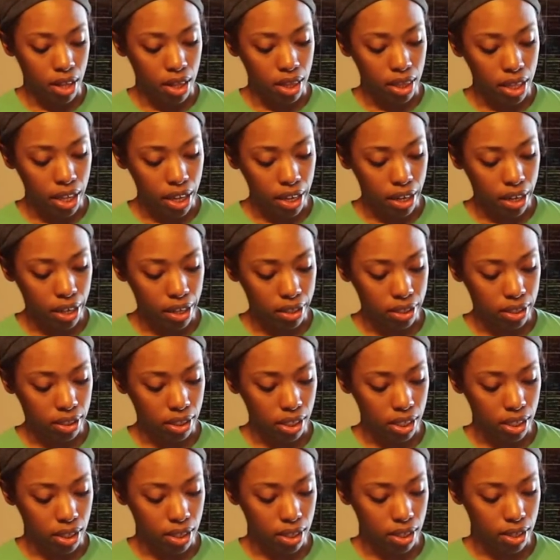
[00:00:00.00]
lettuce,
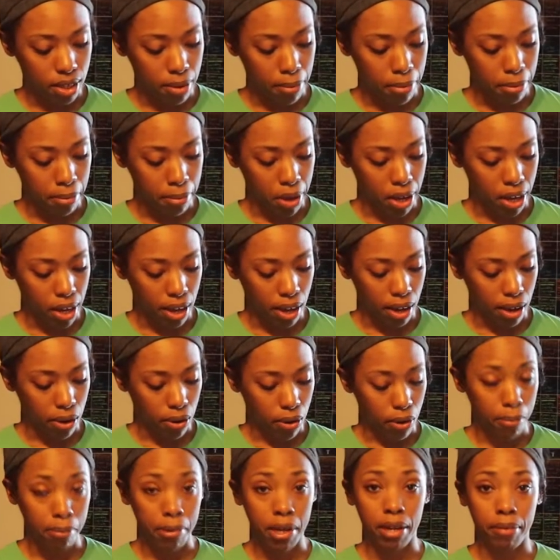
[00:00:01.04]
and some of my
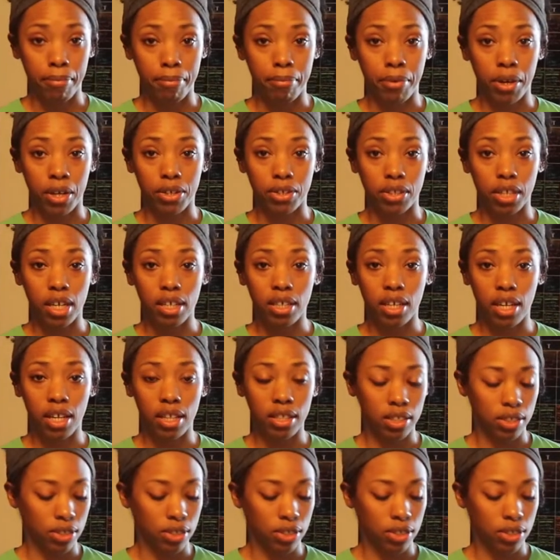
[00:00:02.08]
homemade pickled onions.